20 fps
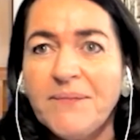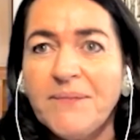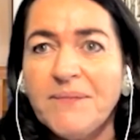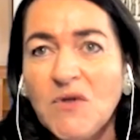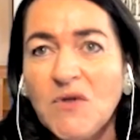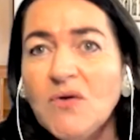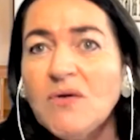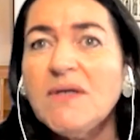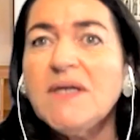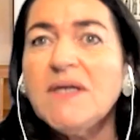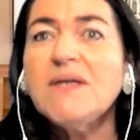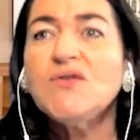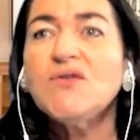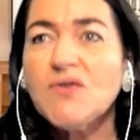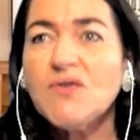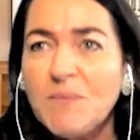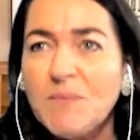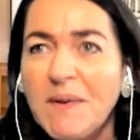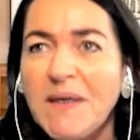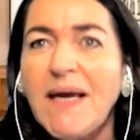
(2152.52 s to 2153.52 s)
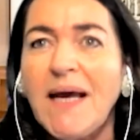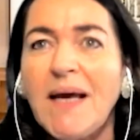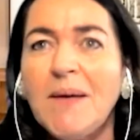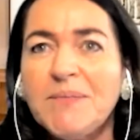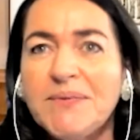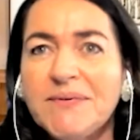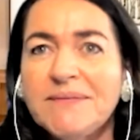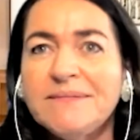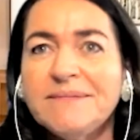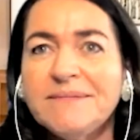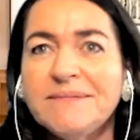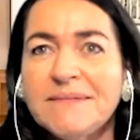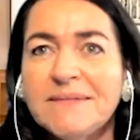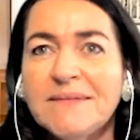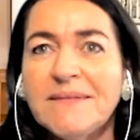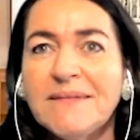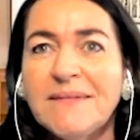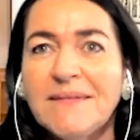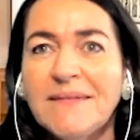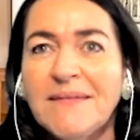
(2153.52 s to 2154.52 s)
You need to speak up.
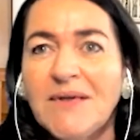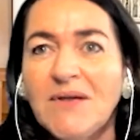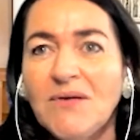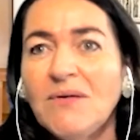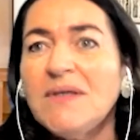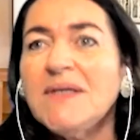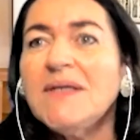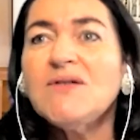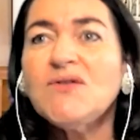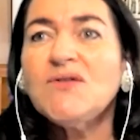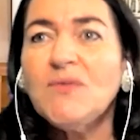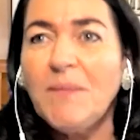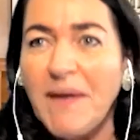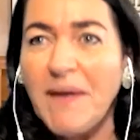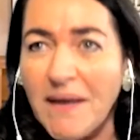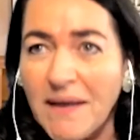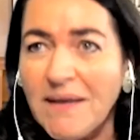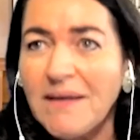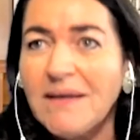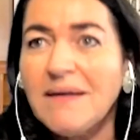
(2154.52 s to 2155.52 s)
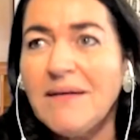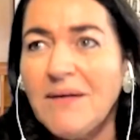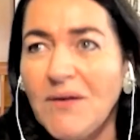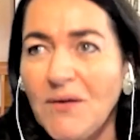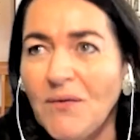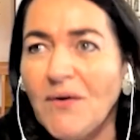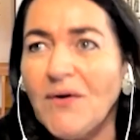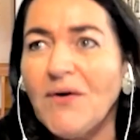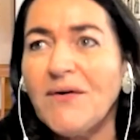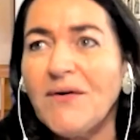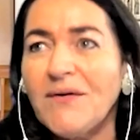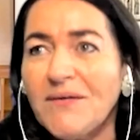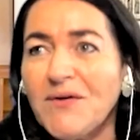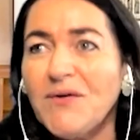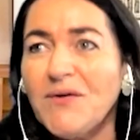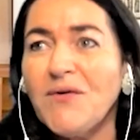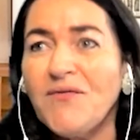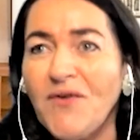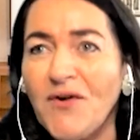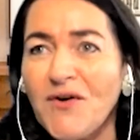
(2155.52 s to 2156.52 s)
You need to make
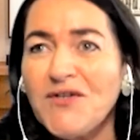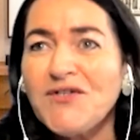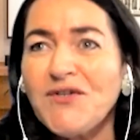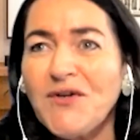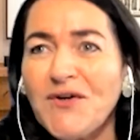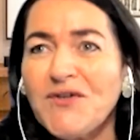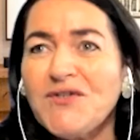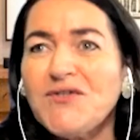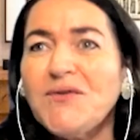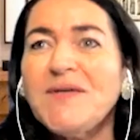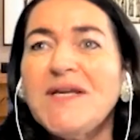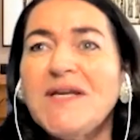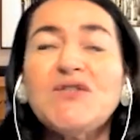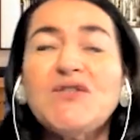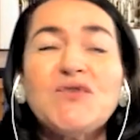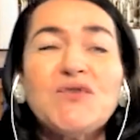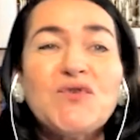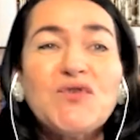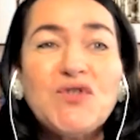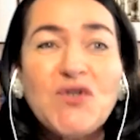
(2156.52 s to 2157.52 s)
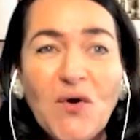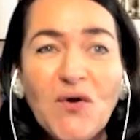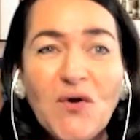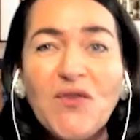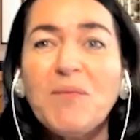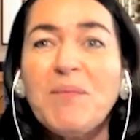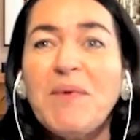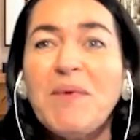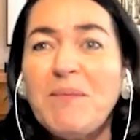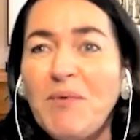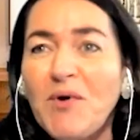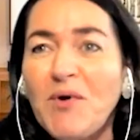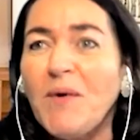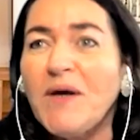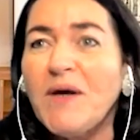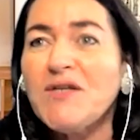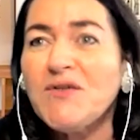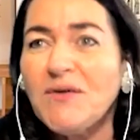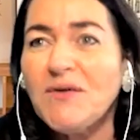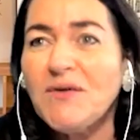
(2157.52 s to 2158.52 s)
your voice heard. You need to show the people
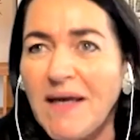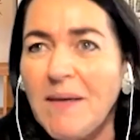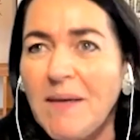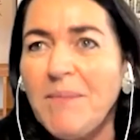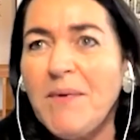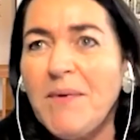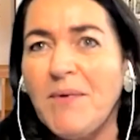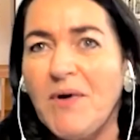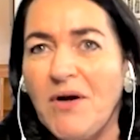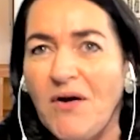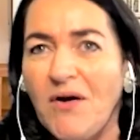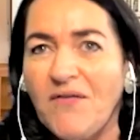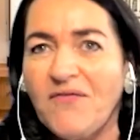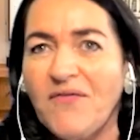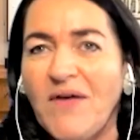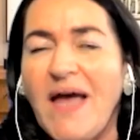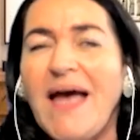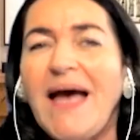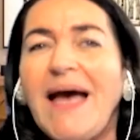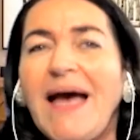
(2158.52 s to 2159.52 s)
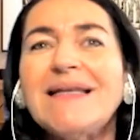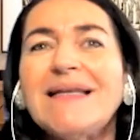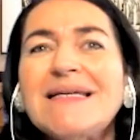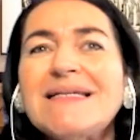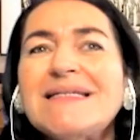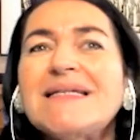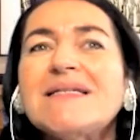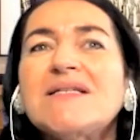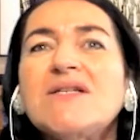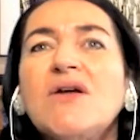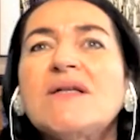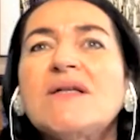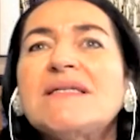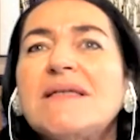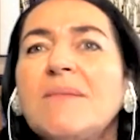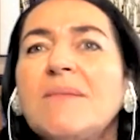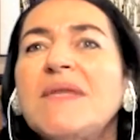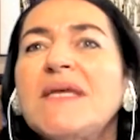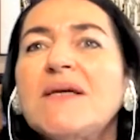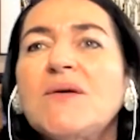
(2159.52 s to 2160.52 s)
what you're capable of. And this is not
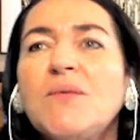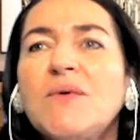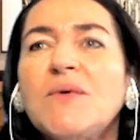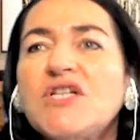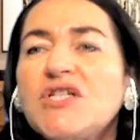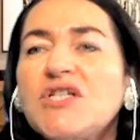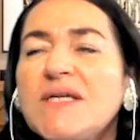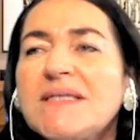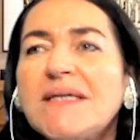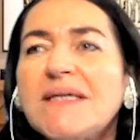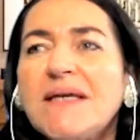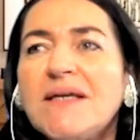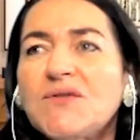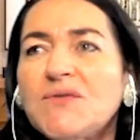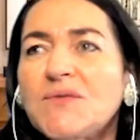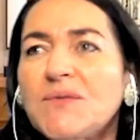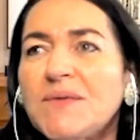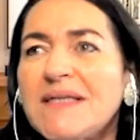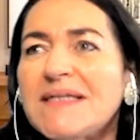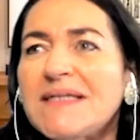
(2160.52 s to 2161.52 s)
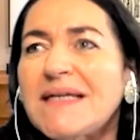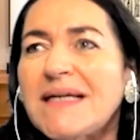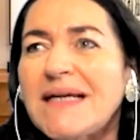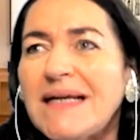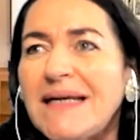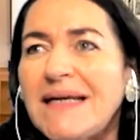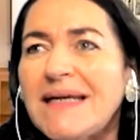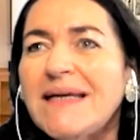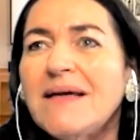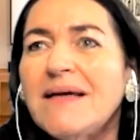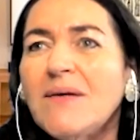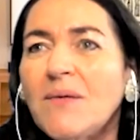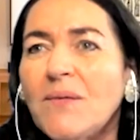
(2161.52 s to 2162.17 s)
something which is intrinsically